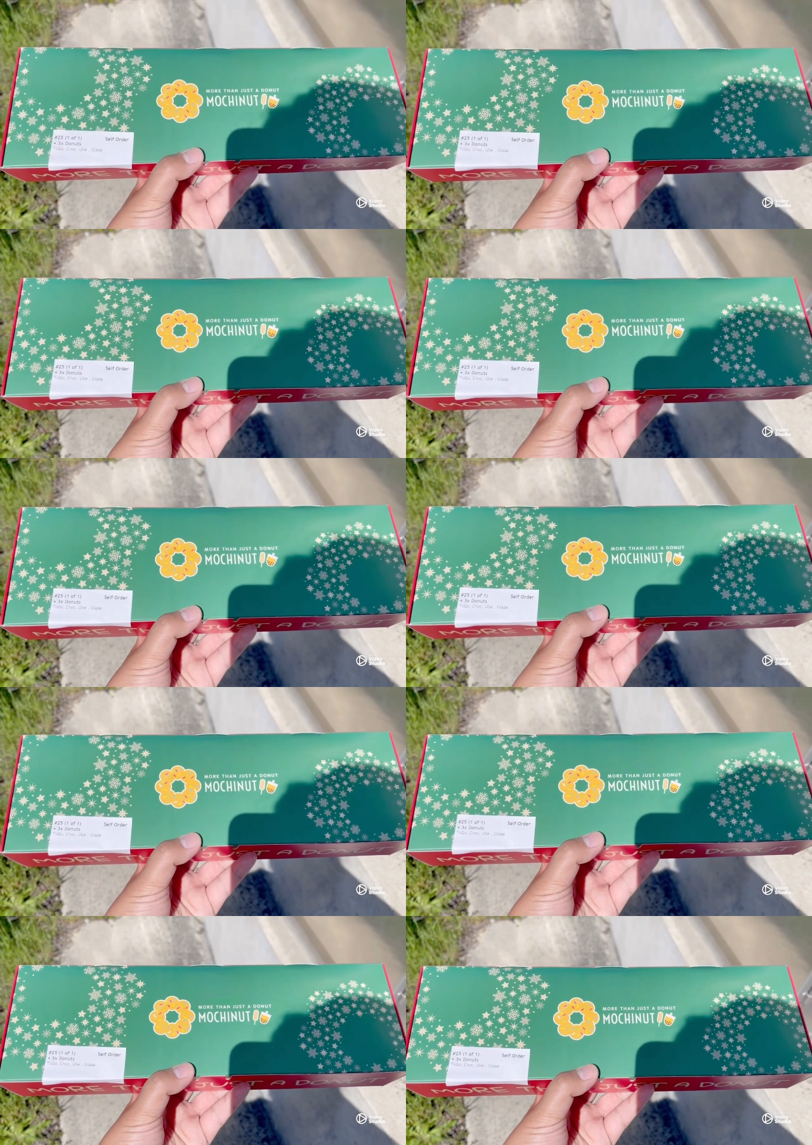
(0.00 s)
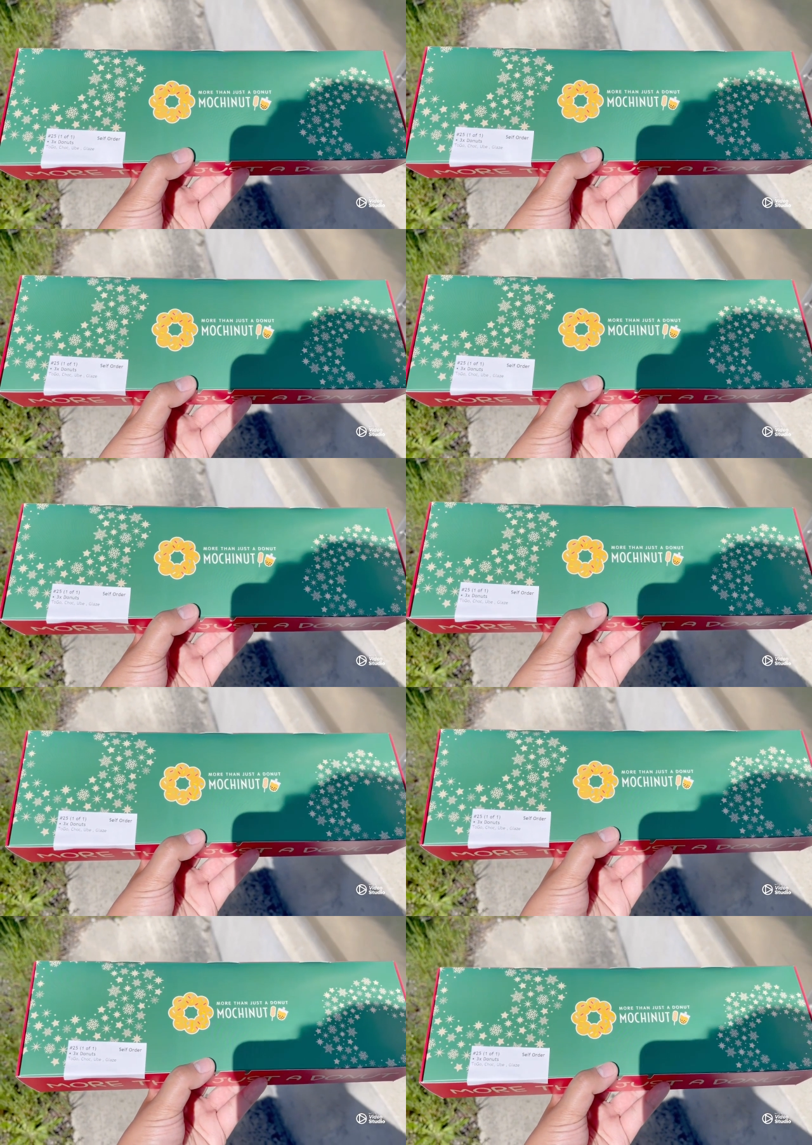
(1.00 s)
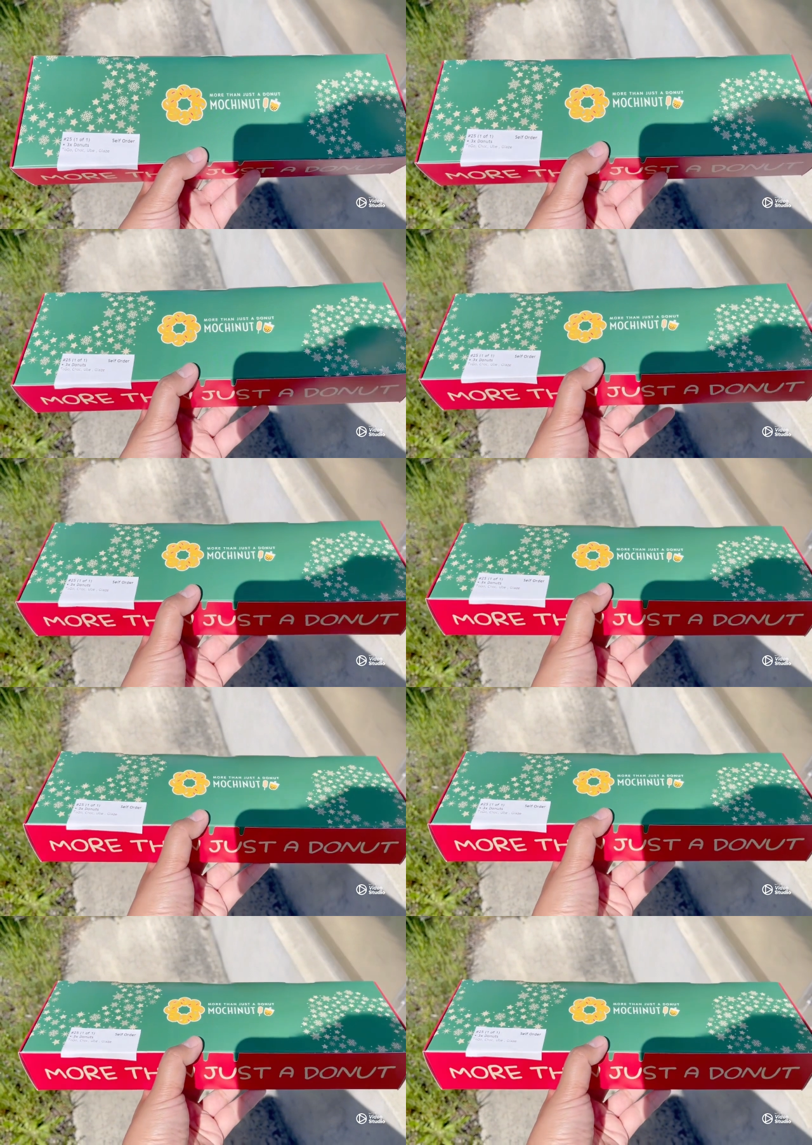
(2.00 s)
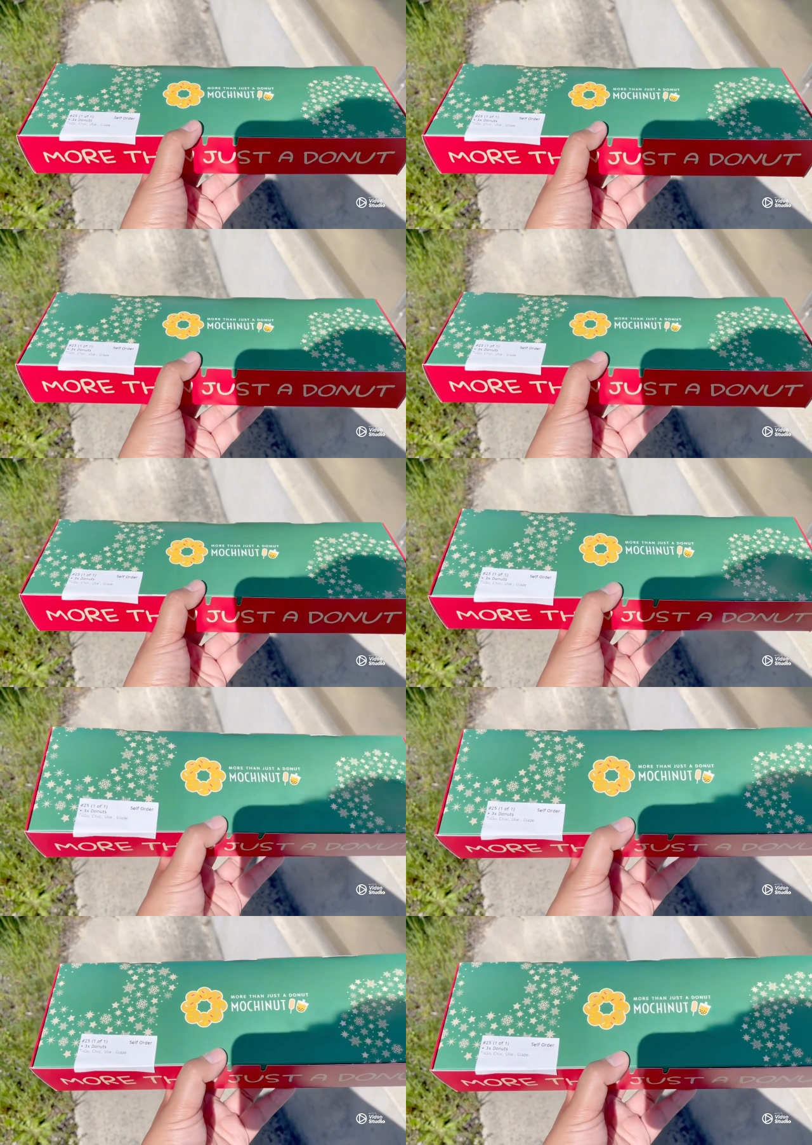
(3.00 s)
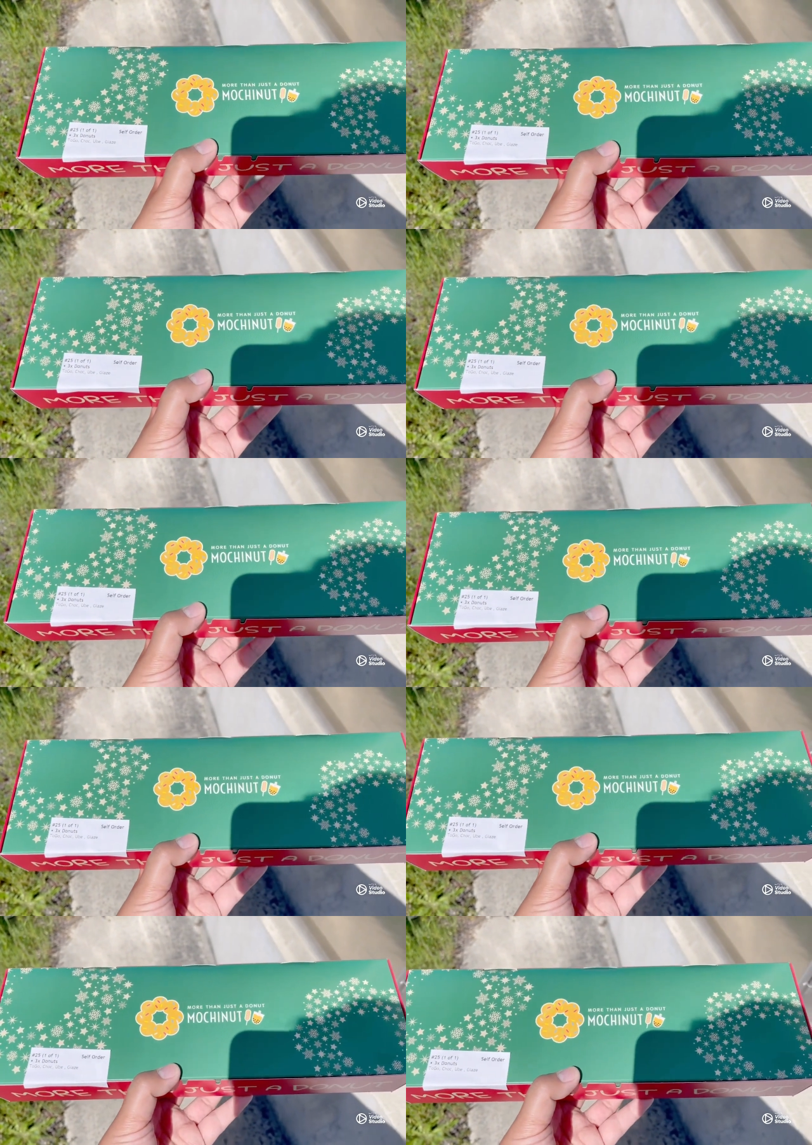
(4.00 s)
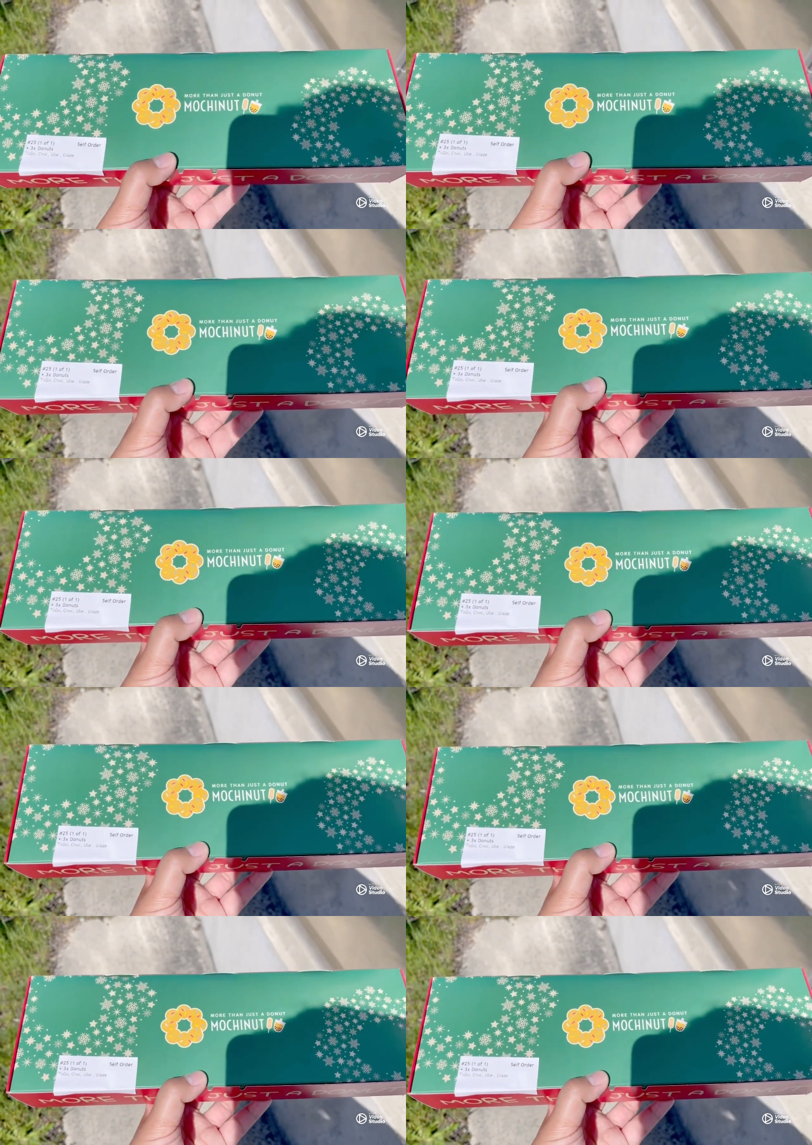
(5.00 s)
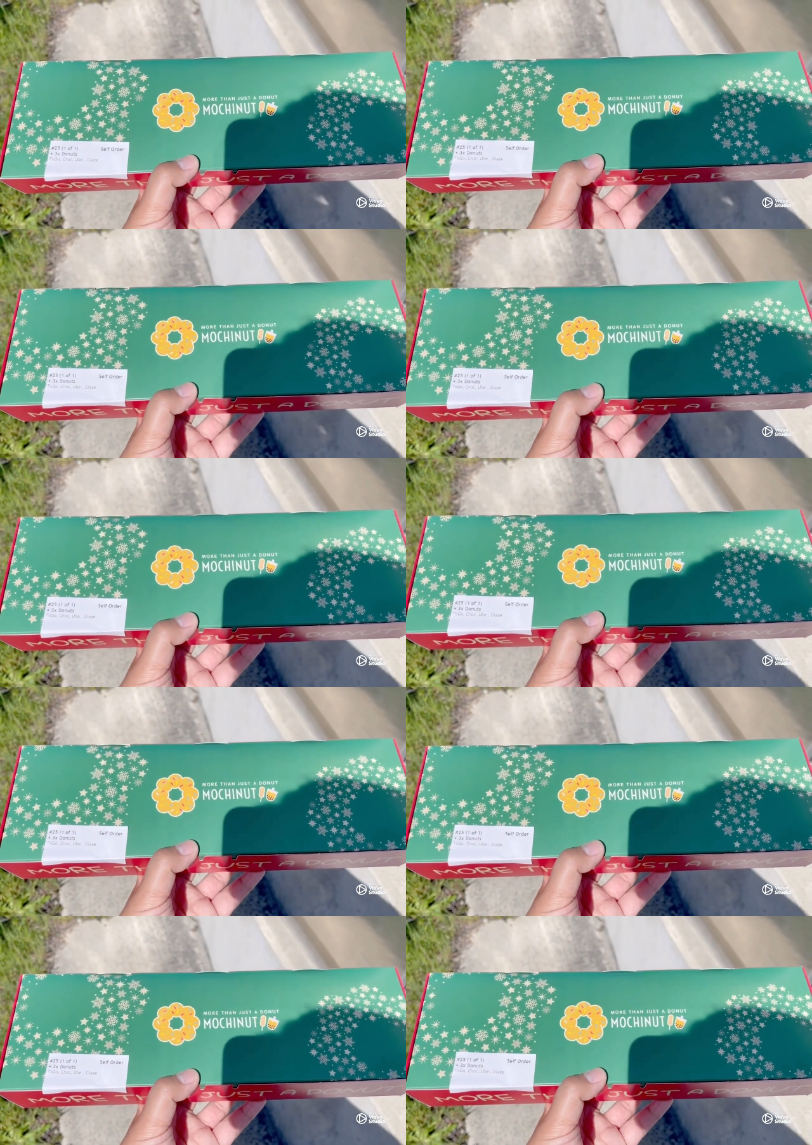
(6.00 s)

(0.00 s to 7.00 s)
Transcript: (no speaker visible)